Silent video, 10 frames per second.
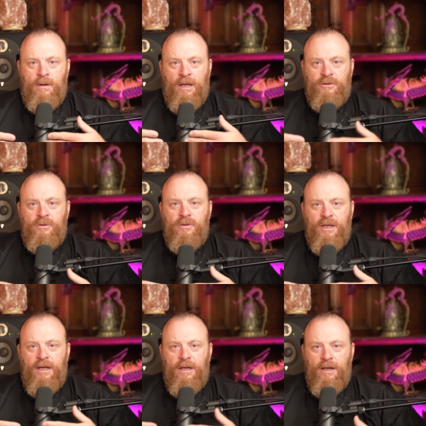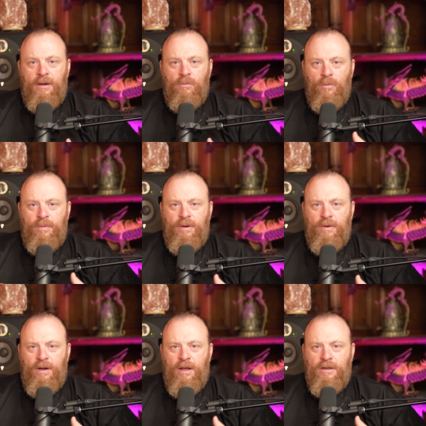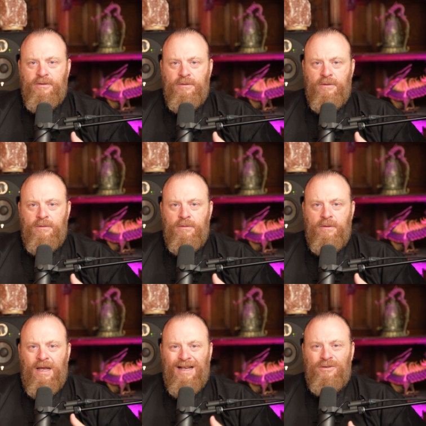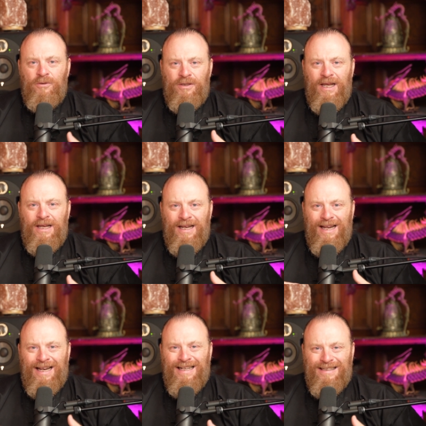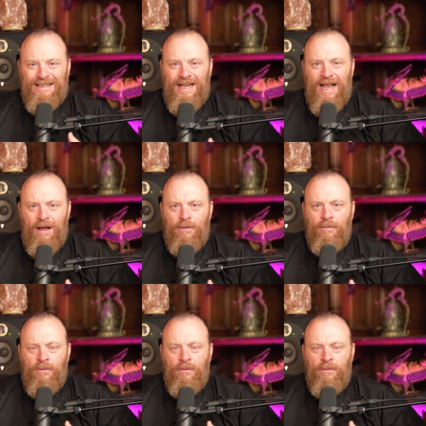As you think it, it will be realized. As you think it, it is now.